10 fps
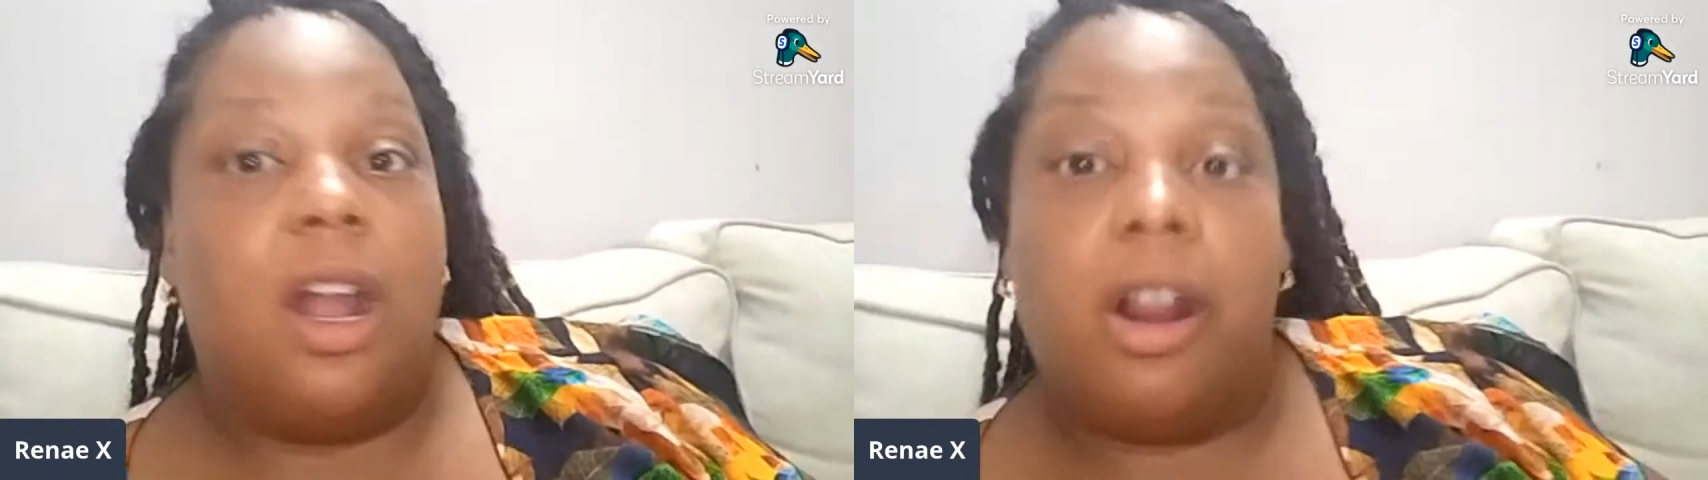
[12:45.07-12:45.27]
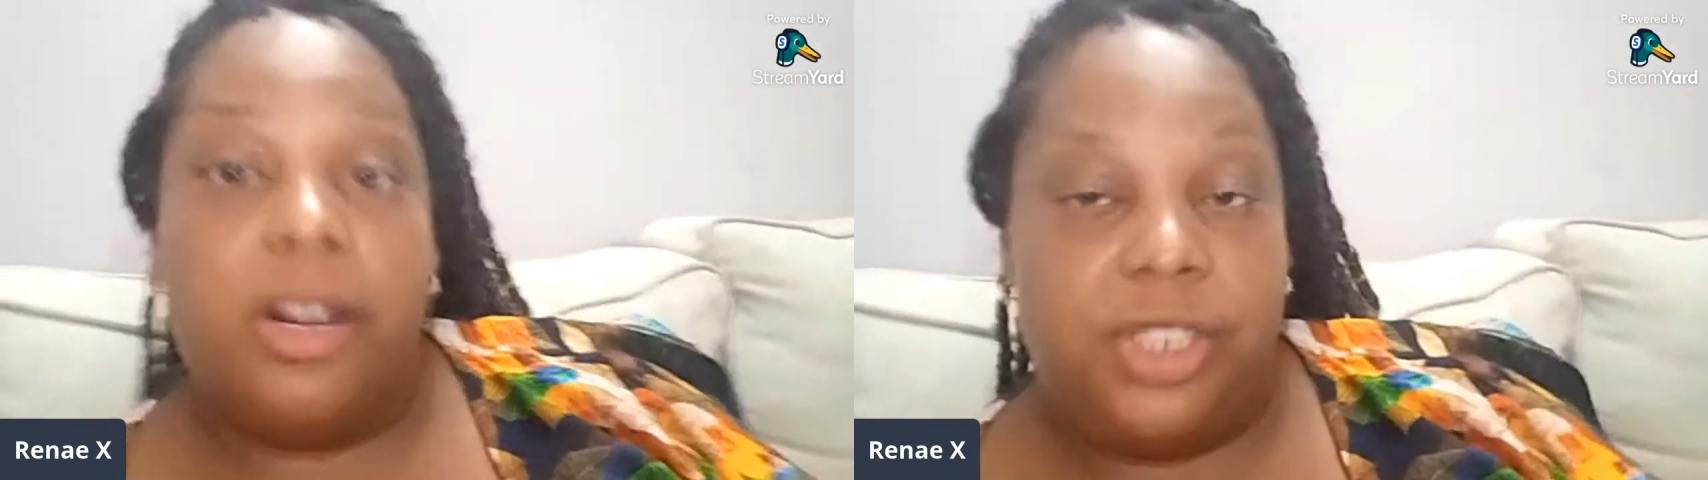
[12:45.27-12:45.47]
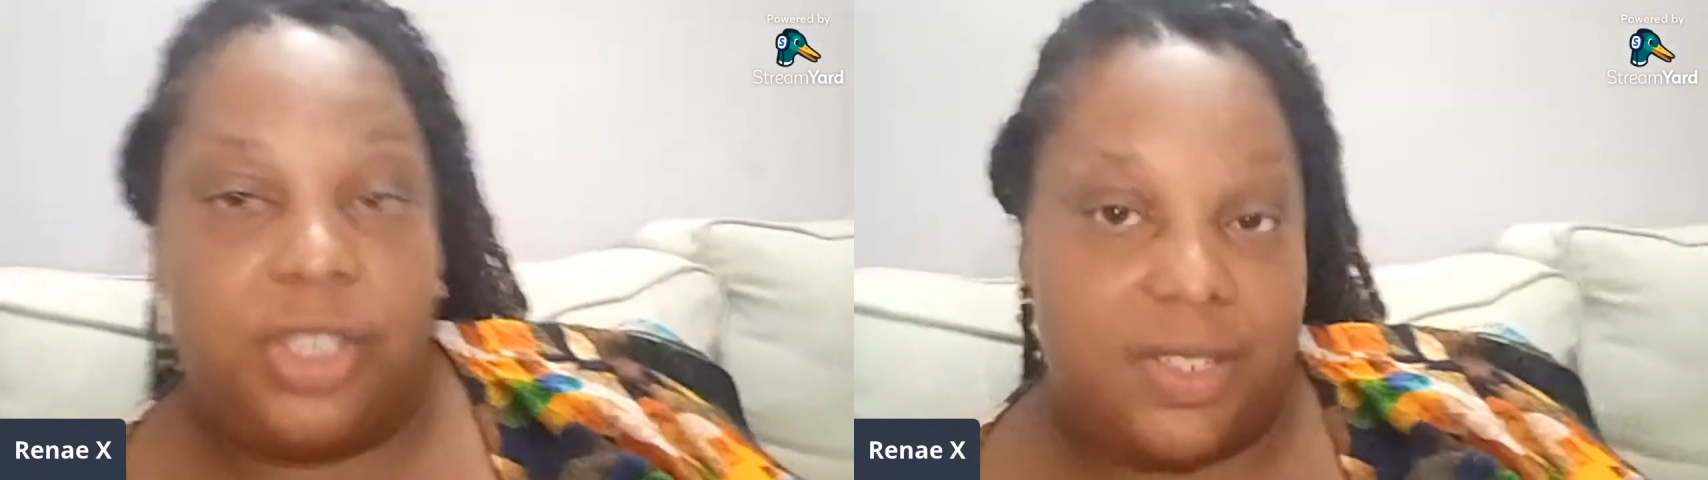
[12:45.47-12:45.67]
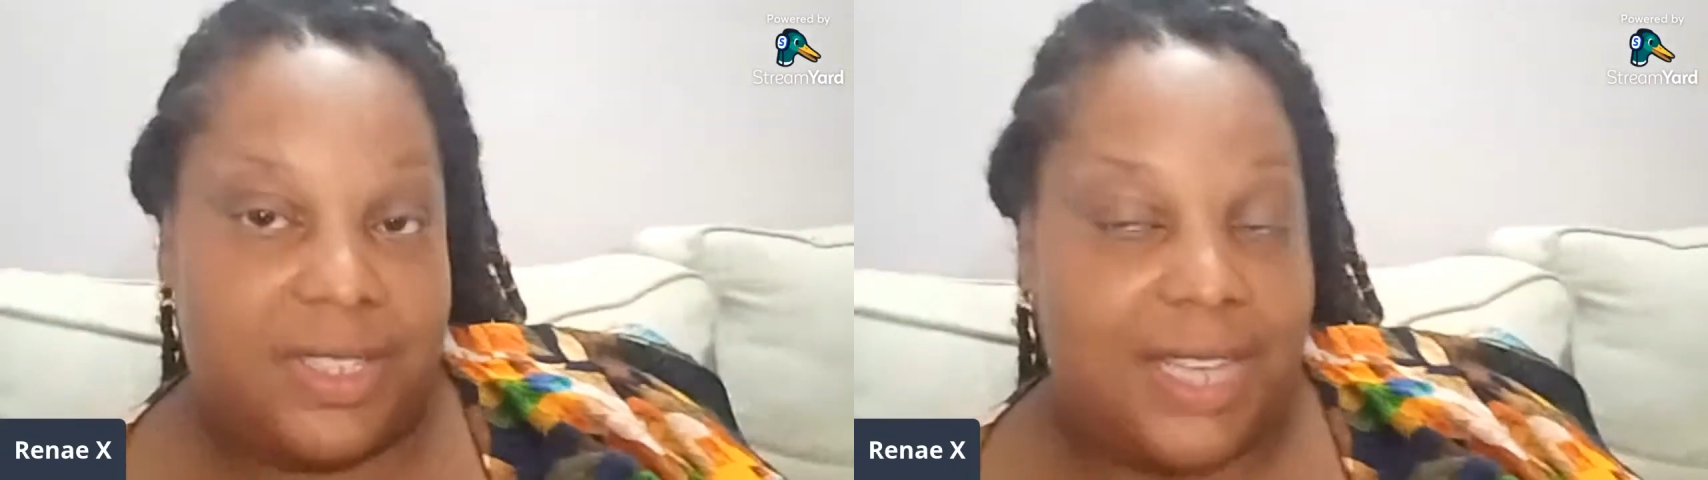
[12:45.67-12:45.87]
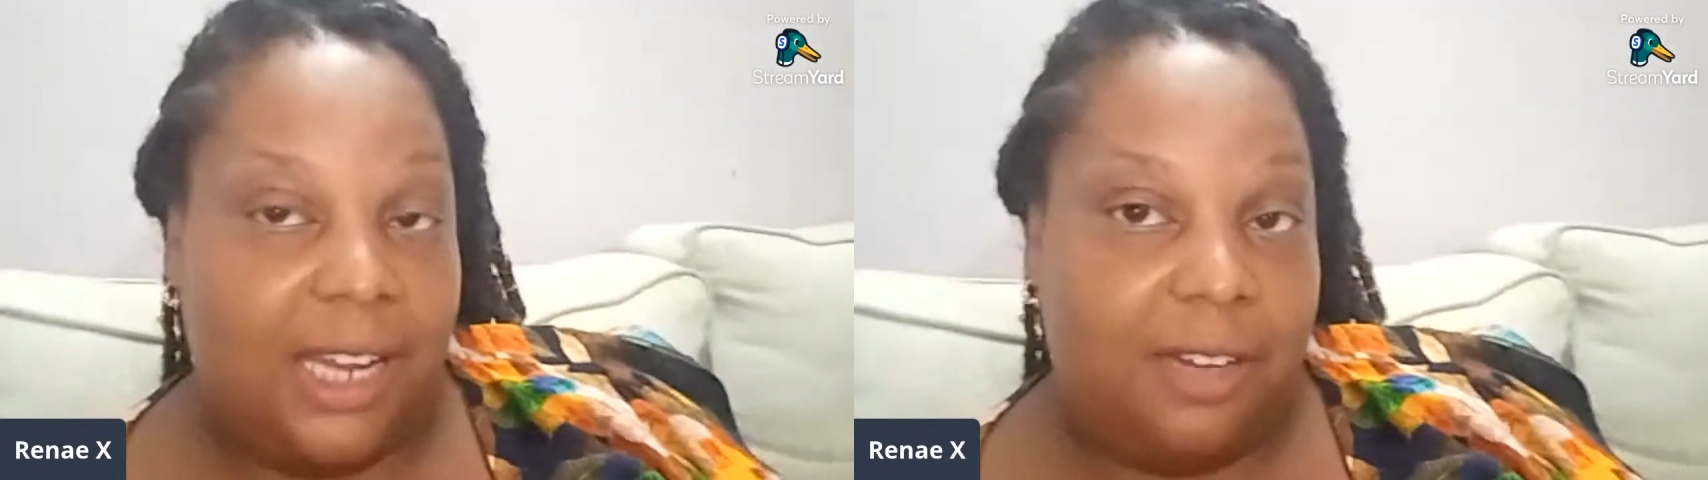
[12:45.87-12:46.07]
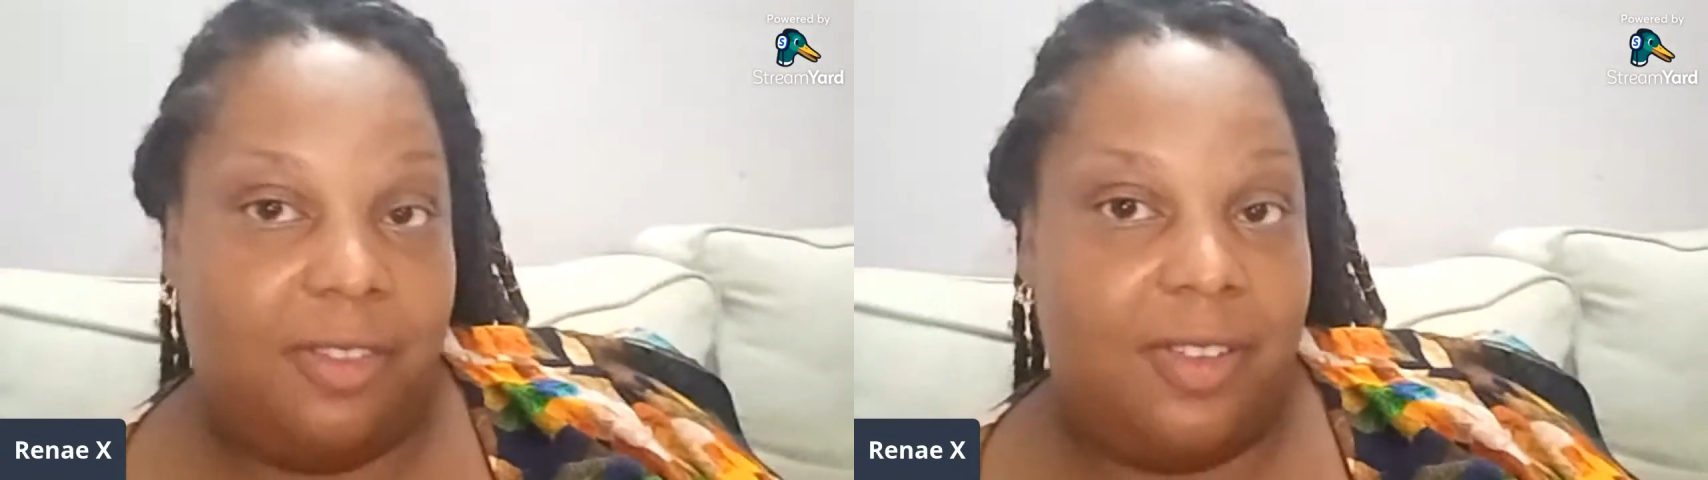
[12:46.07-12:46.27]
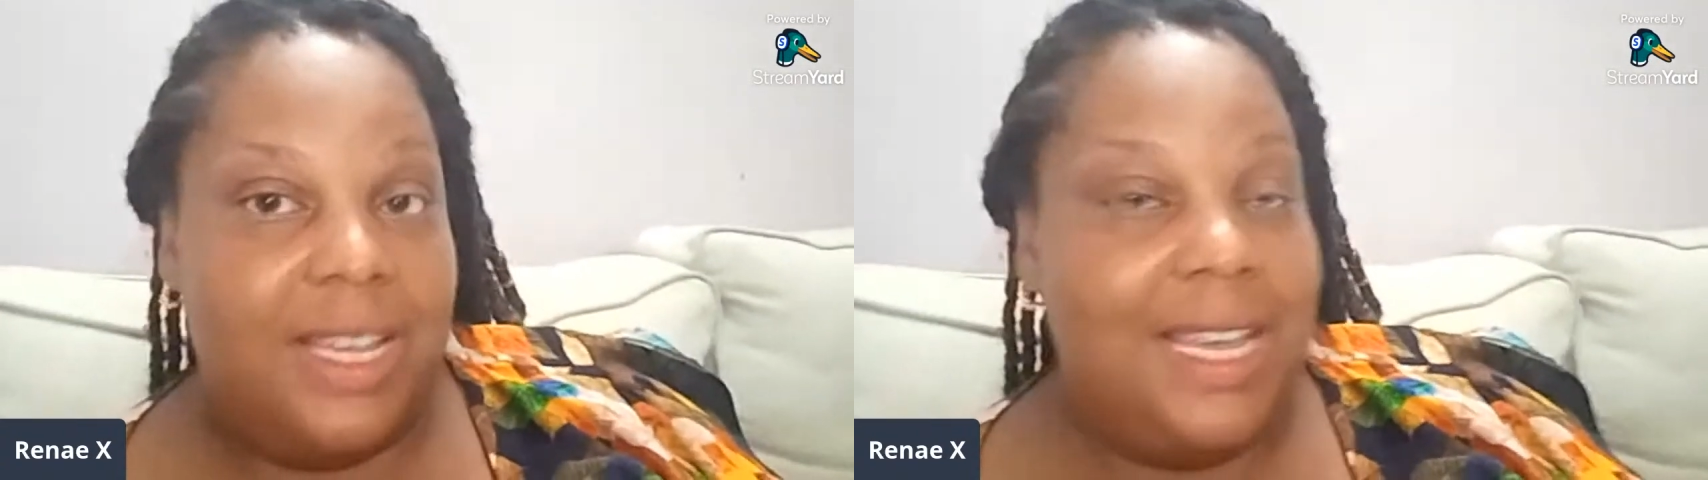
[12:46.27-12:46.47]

hurt yourself